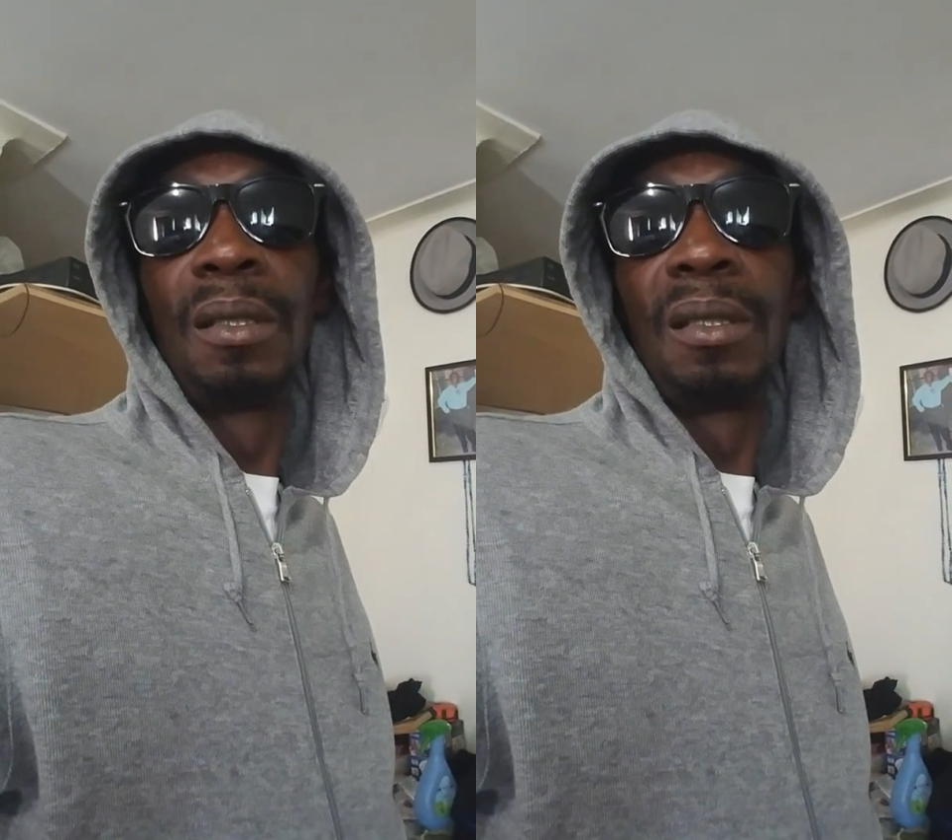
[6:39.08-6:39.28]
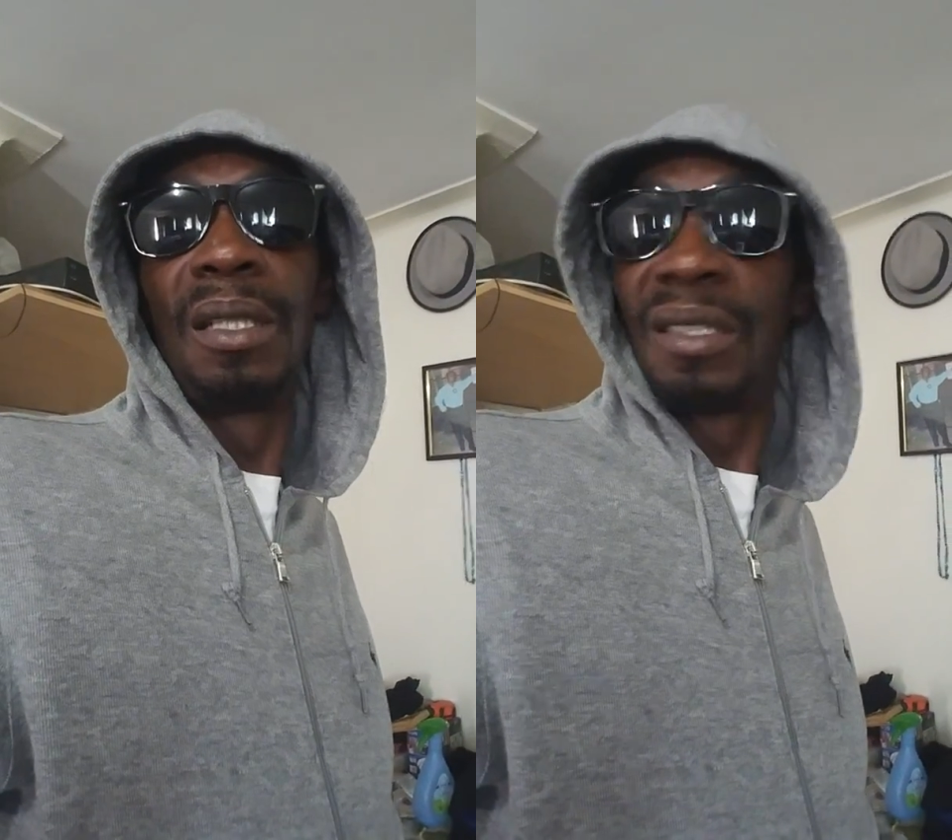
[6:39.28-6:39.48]

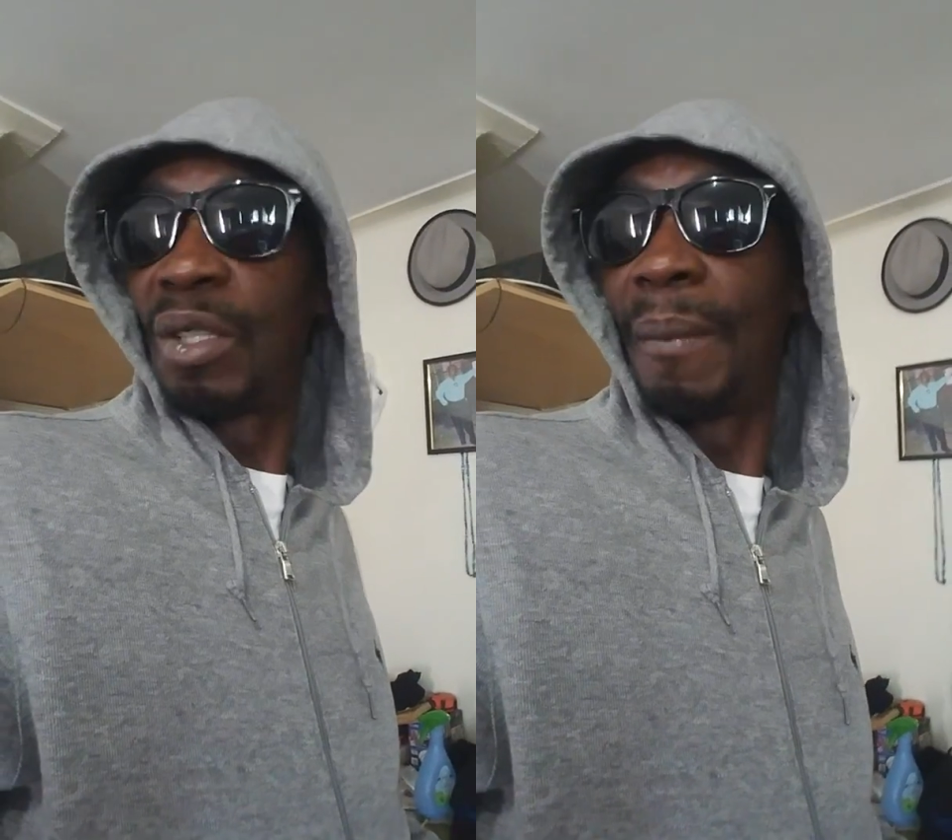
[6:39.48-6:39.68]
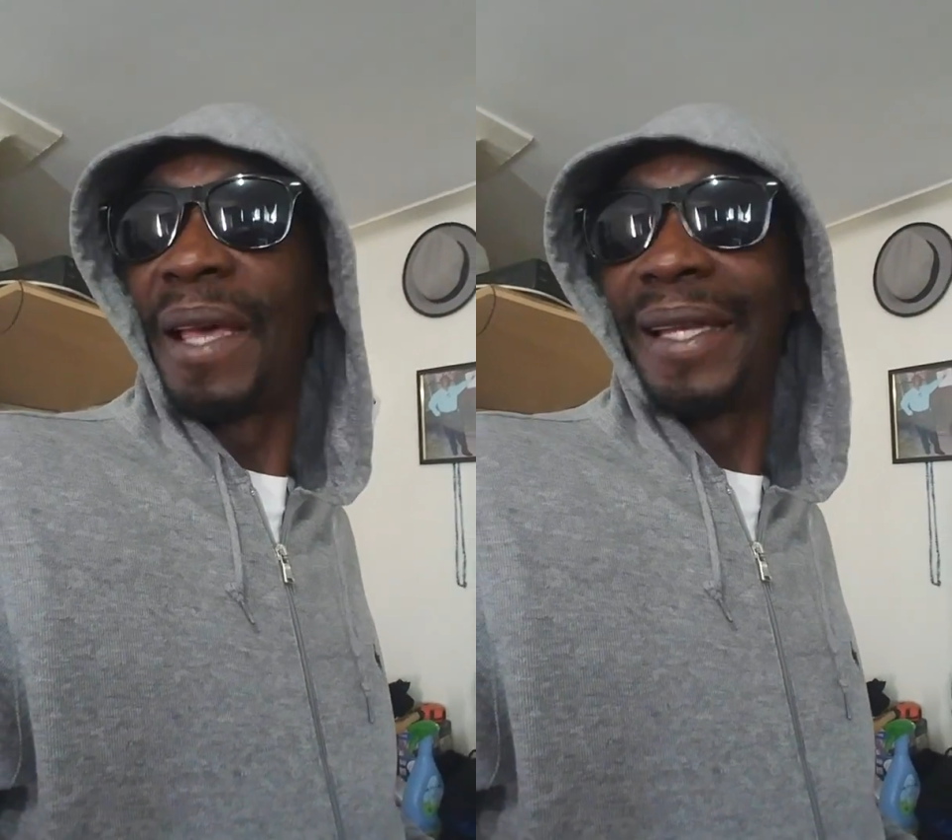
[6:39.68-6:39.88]
You see
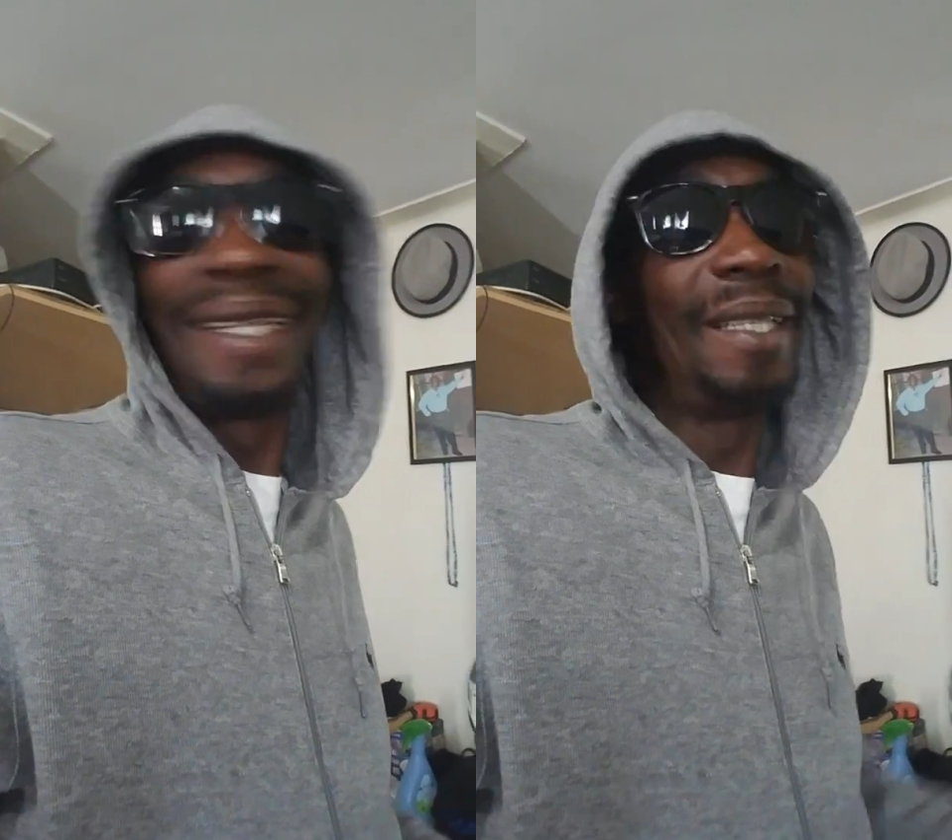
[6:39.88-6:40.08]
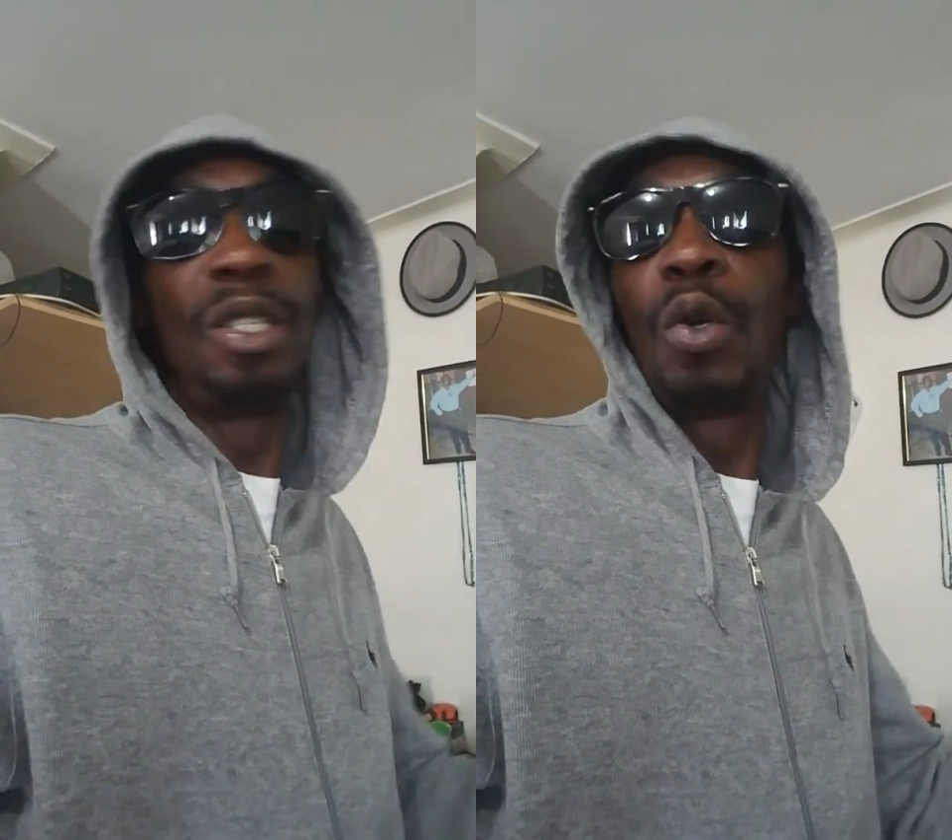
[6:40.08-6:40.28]
what I
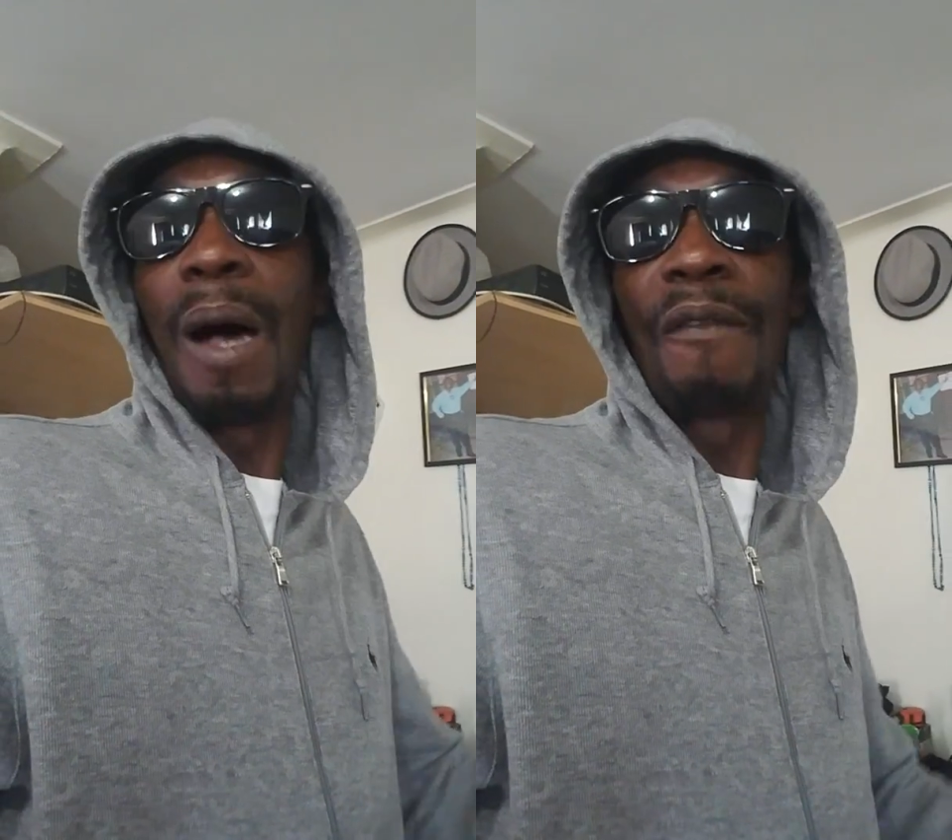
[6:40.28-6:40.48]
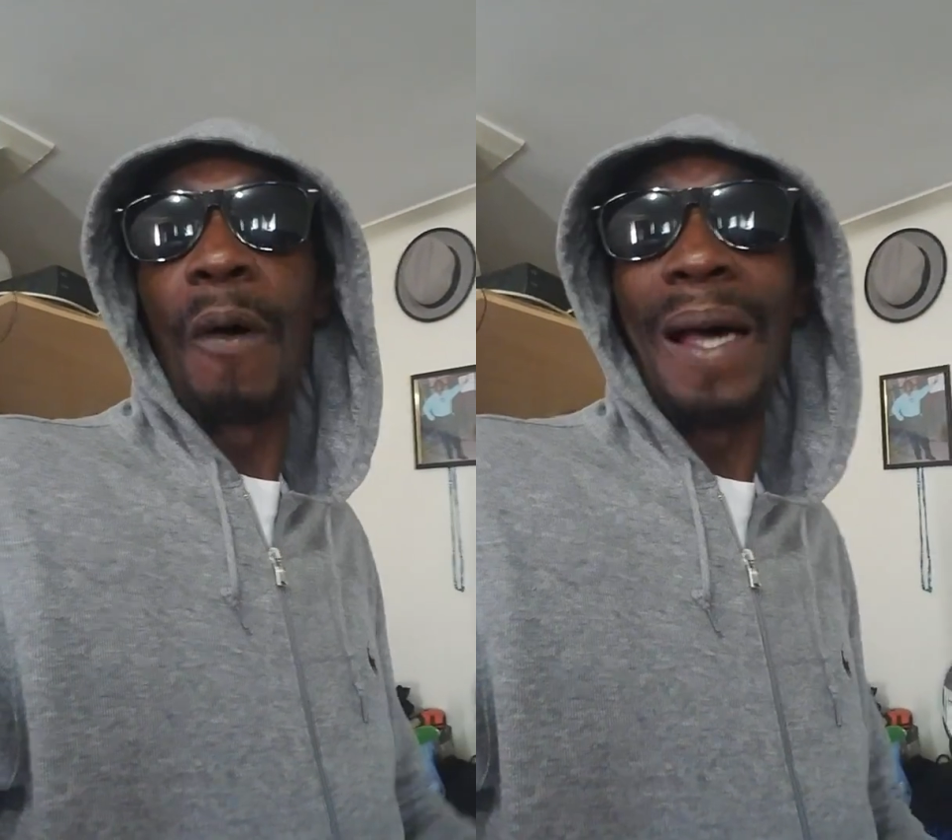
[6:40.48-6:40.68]
mean? You
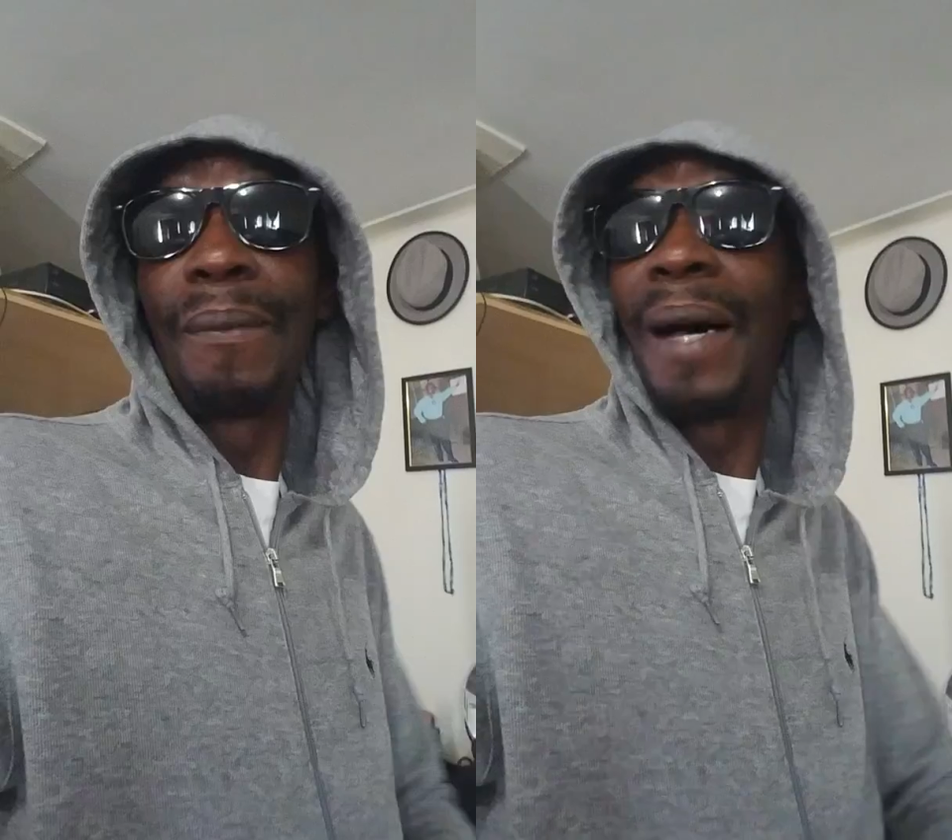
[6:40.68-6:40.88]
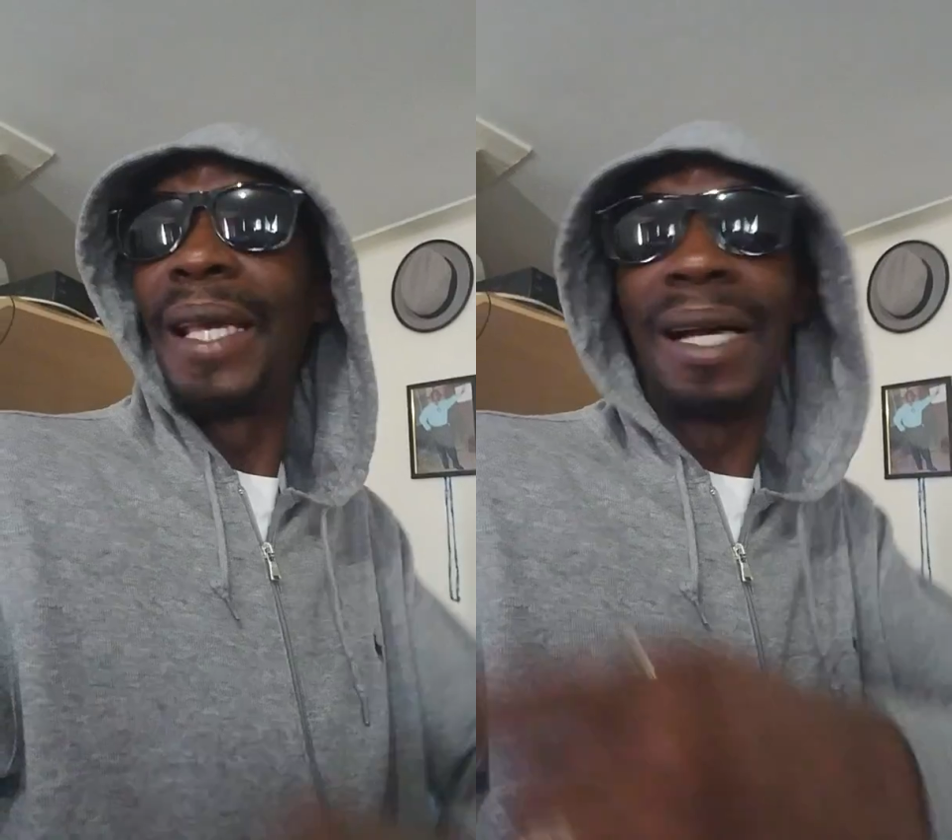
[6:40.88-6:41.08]
have
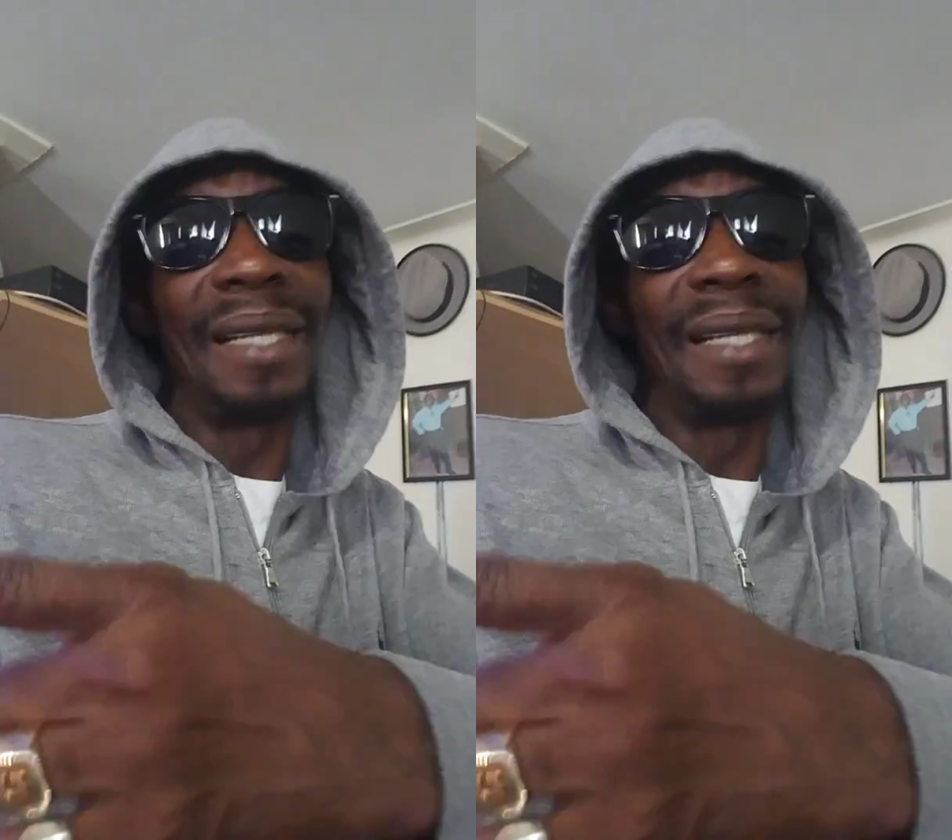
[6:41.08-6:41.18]
one mic